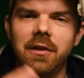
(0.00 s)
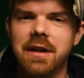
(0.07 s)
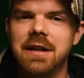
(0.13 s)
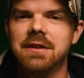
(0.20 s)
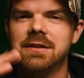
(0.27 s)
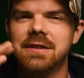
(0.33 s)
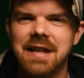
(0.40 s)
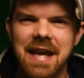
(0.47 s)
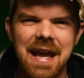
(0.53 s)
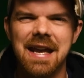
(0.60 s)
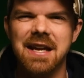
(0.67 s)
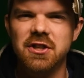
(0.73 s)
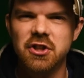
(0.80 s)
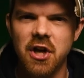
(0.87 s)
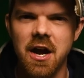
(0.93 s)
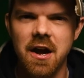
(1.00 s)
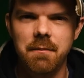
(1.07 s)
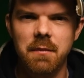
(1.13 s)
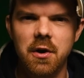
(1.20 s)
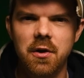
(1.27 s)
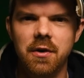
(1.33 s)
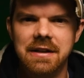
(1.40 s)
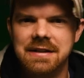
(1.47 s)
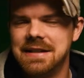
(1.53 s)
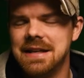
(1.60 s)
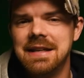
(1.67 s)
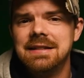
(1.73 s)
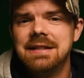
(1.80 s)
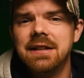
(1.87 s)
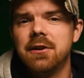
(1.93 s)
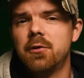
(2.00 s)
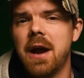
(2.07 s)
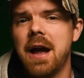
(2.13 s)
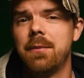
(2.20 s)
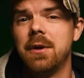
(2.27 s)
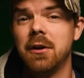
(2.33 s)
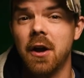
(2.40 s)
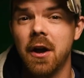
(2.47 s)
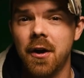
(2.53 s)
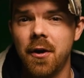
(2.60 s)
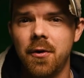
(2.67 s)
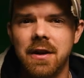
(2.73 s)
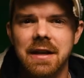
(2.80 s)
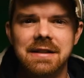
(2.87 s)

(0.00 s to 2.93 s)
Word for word: lens cage combo. It's easy to grab and go.